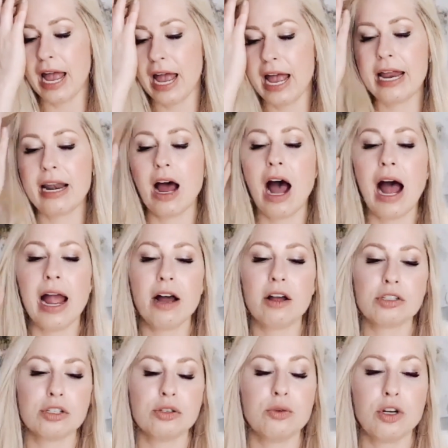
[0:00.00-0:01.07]
And I
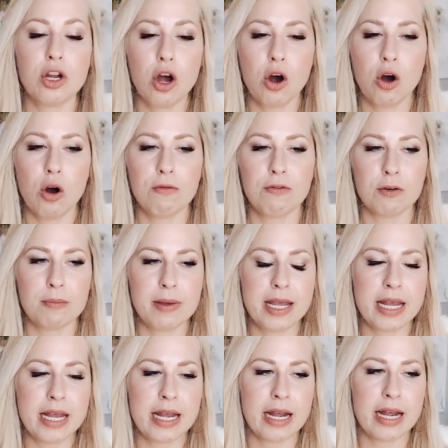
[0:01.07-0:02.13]
also know, for
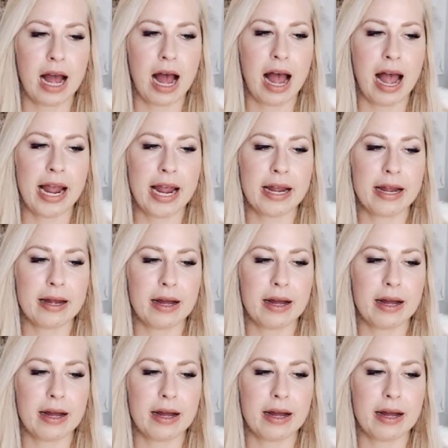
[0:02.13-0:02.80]
me, I